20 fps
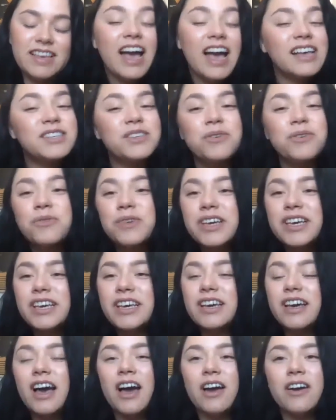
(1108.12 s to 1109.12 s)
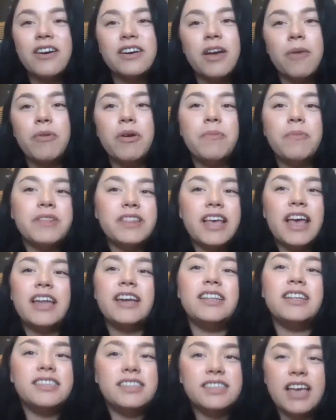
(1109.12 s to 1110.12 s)
so we are coming up at the end
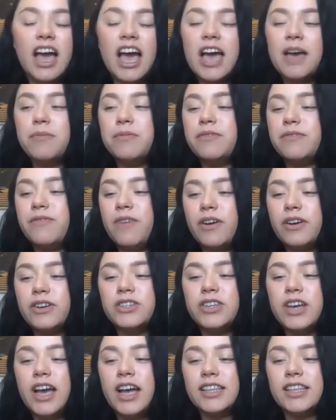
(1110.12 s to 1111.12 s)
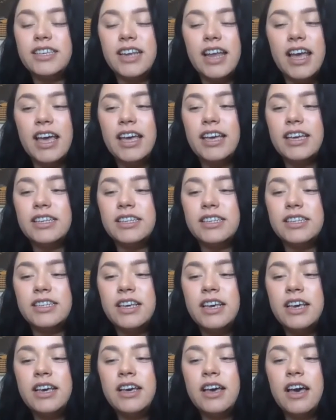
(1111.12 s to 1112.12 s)
of the time of our chat today.
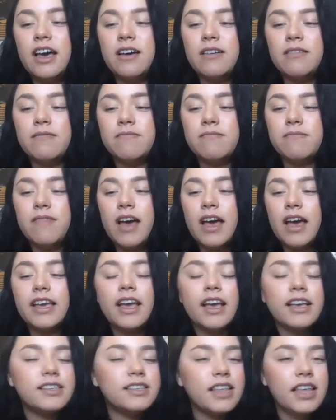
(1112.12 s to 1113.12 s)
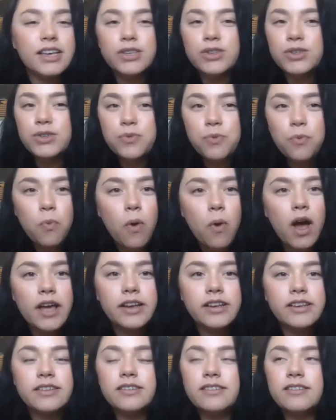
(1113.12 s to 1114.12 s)
And I guess like just
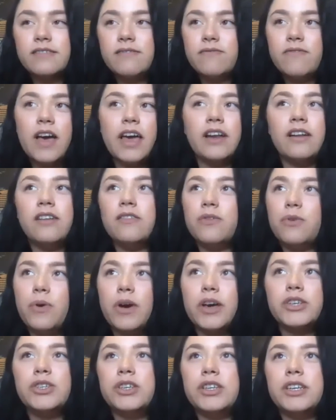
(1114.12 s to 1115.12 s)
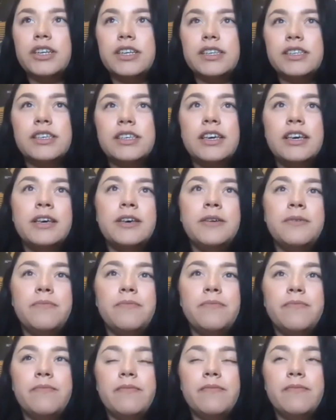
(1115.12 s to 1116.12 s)
one final question is,
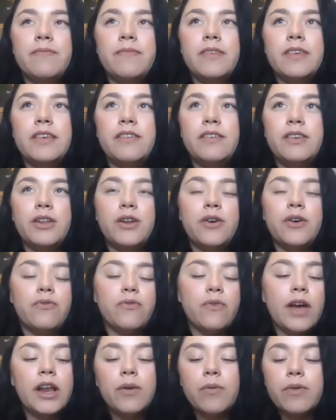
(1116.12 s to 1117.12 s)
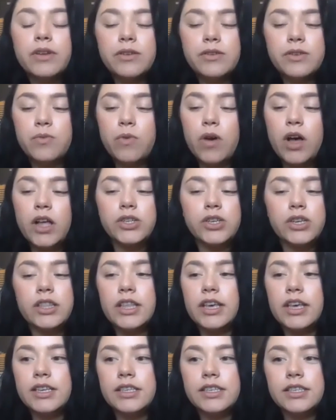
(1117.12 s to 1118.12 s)
for anyone who's watching
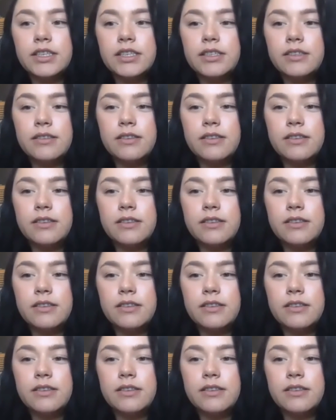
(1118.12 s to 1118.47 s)
this,